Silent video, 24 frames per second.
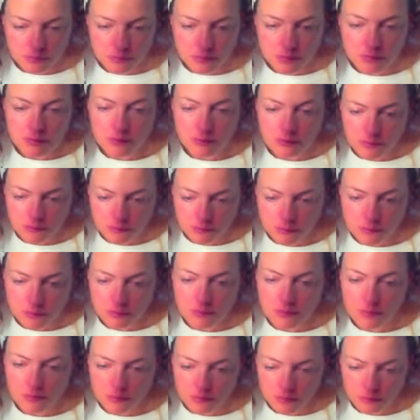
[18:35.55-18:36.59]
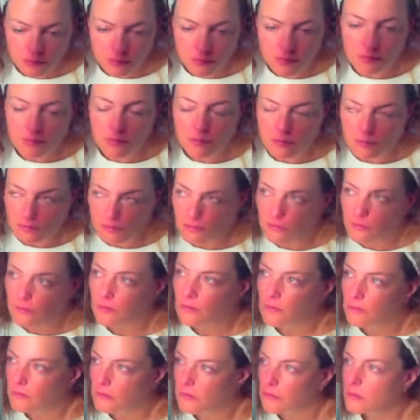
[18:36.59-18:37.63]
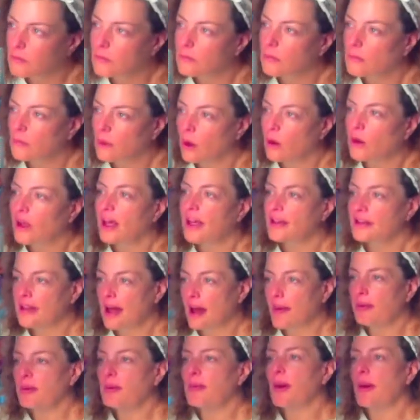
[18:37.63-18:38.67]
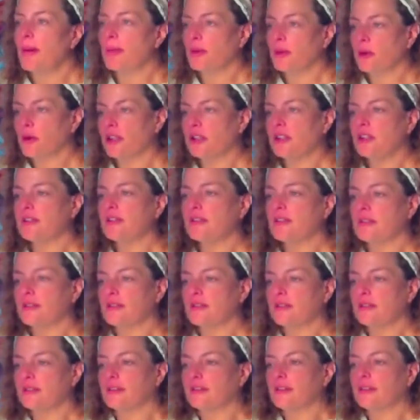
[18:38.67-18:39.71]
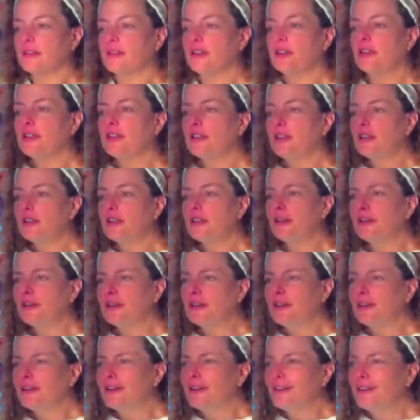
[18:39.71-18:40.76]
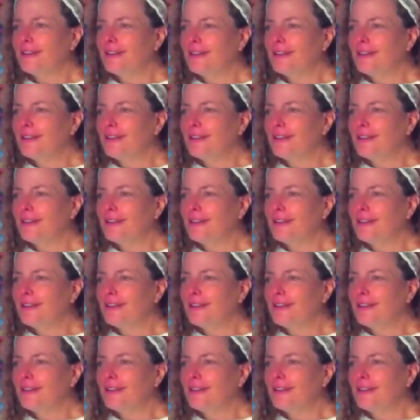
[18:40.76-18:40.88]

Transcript: This is why the happy dreamer only has, has happy, happy, memories, memories. because.